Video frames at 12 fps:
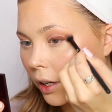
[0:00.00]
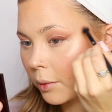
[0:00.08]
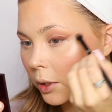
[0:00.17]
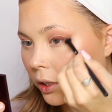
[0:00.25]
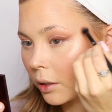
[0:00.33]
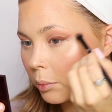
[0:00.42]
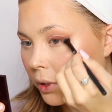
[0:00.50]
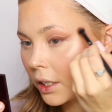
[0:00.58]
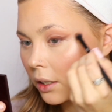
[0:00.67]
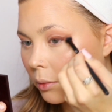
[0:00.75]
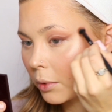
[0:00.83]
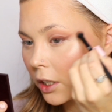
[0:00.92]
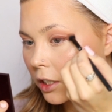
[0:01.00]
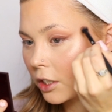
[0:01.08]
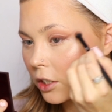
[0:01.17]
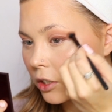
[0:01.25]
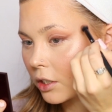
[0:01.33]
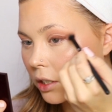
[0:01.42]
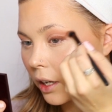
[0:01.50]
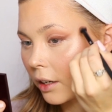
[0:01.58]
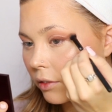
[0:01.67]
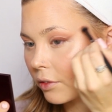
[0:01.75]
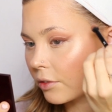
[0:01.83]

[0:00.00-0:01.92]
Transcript: Grabbing a little blending brush and just kind of